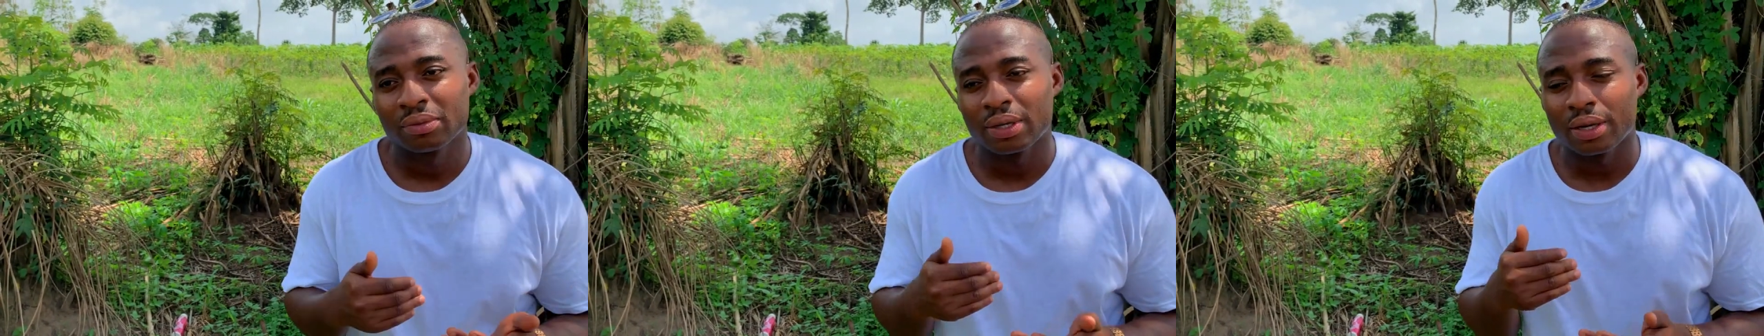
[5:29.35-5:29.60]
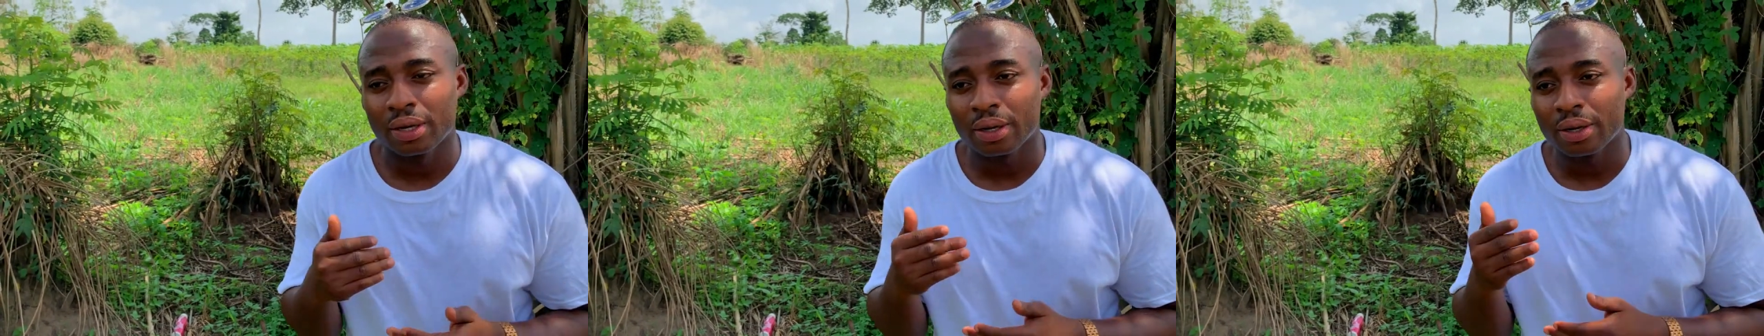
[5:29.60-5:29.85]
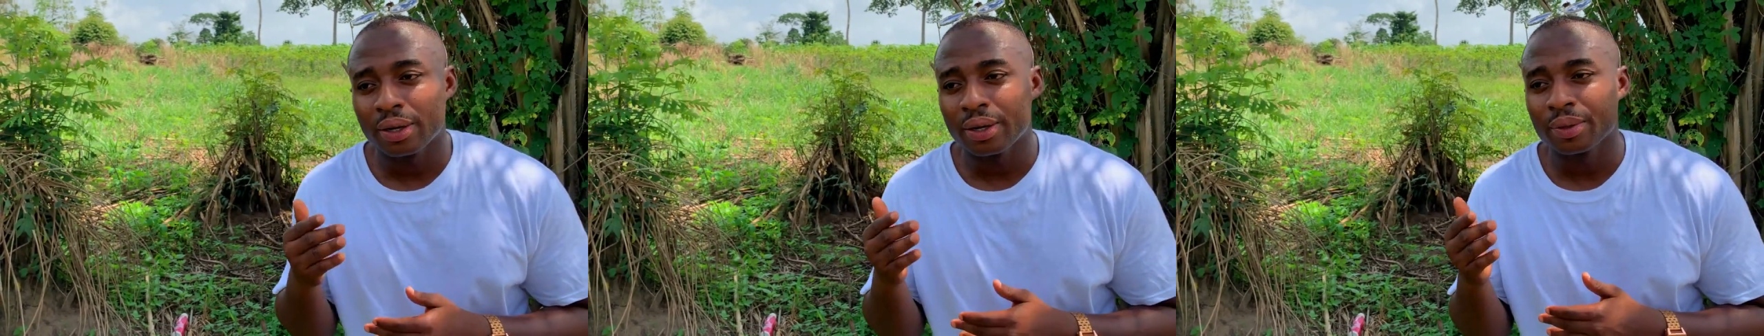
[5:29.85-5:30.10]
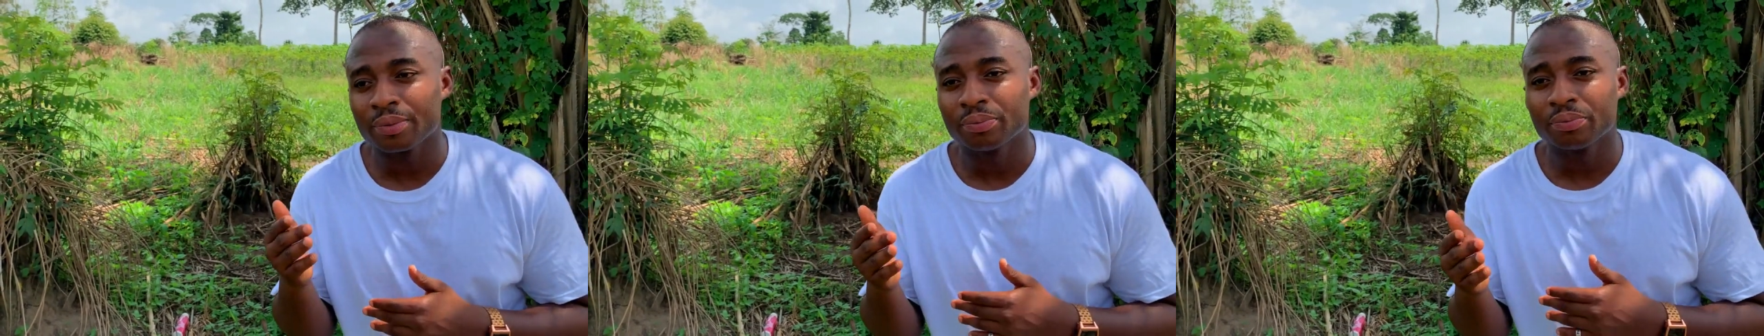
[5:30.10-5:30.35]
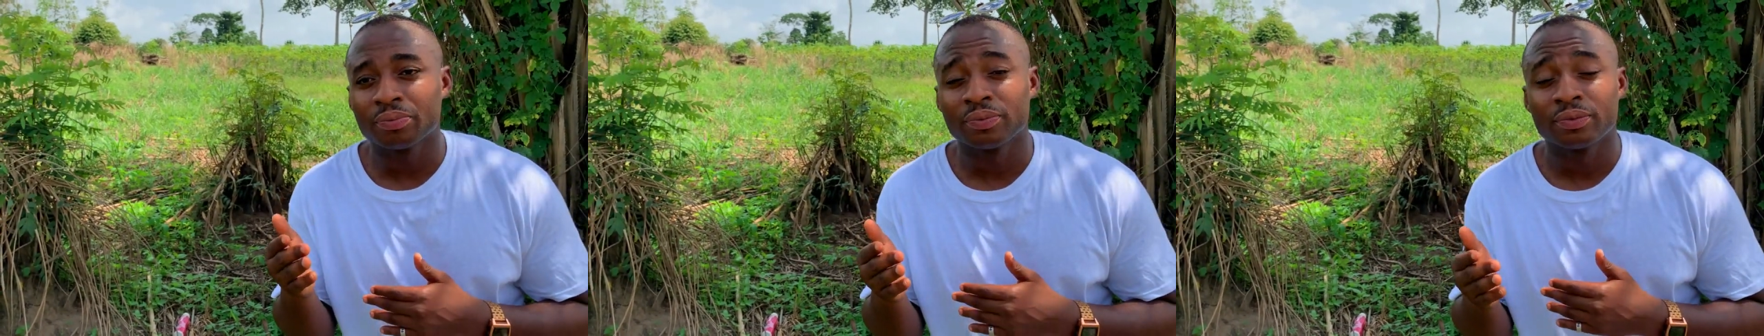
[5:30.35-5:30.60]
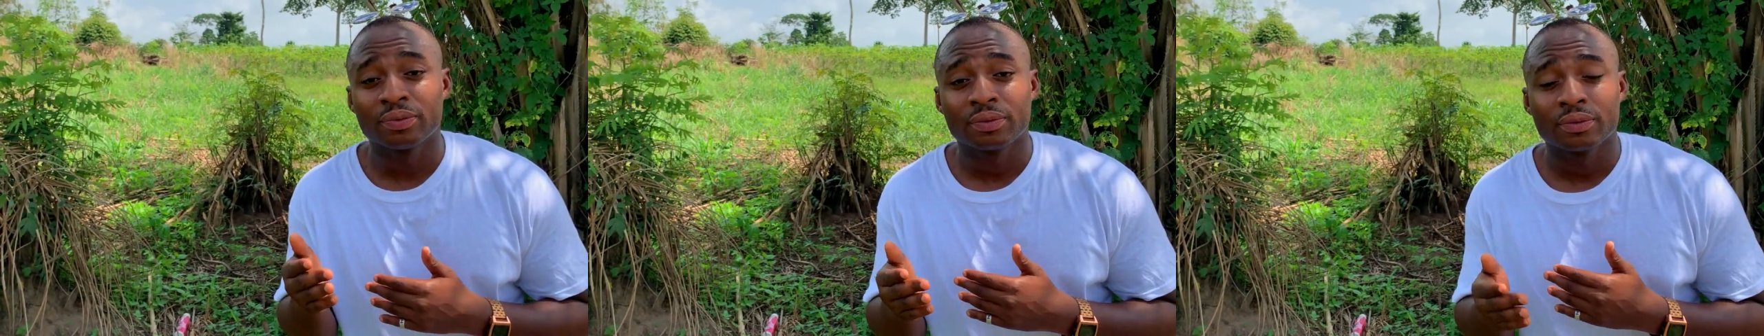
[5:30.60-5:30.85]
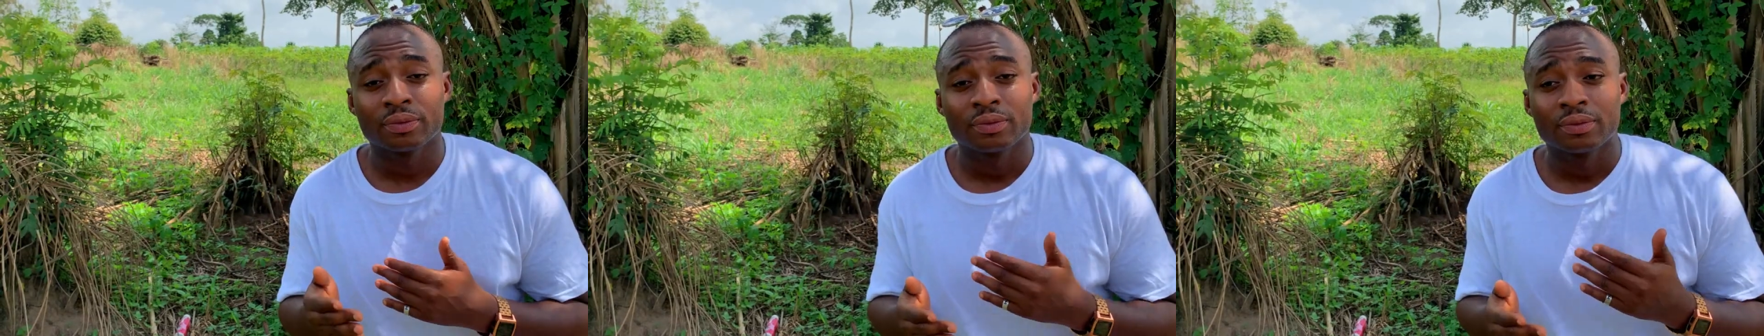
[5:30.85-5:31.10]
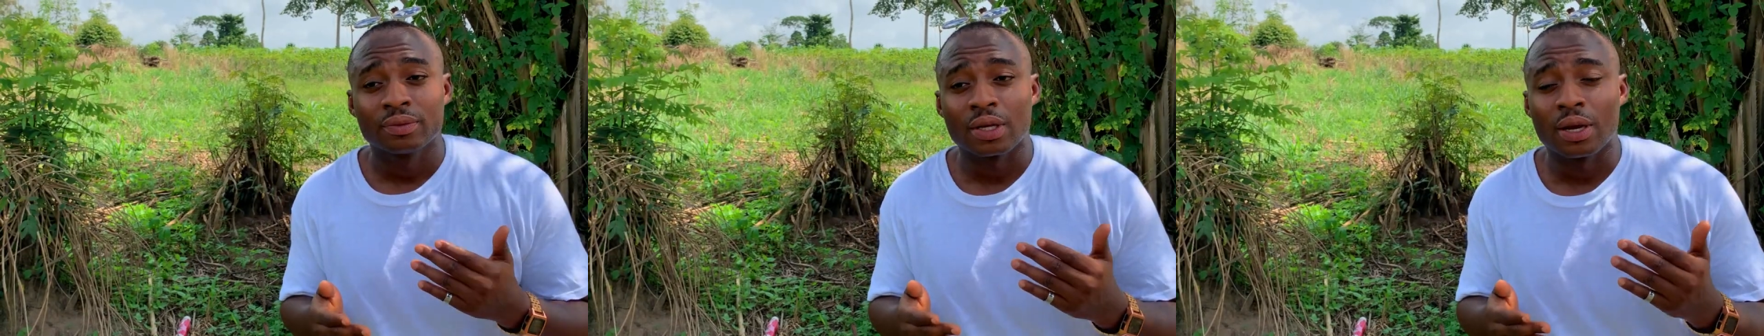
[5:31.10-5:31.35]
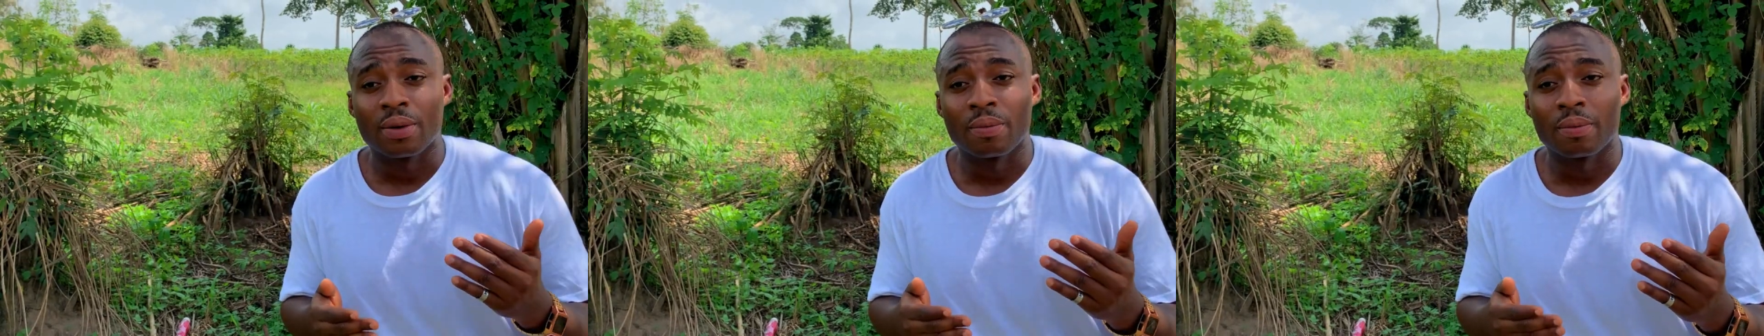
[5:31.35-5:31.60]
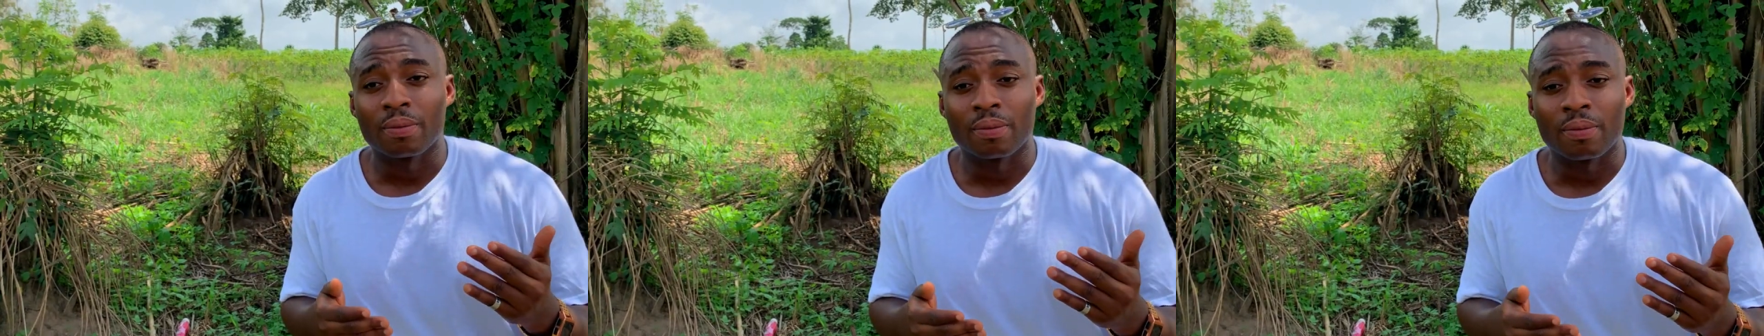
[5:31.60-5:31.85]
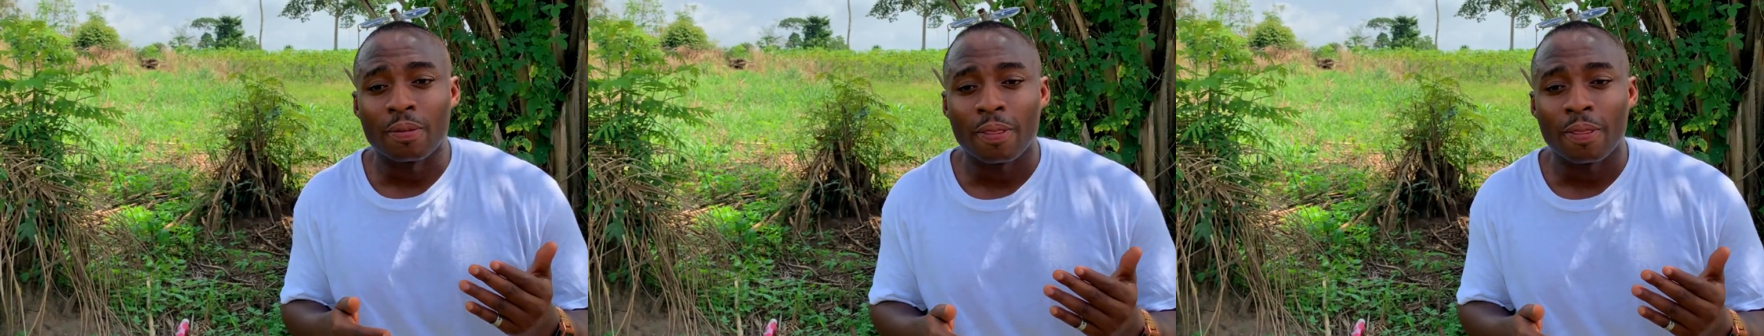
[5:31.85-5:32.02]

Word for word: Um, um,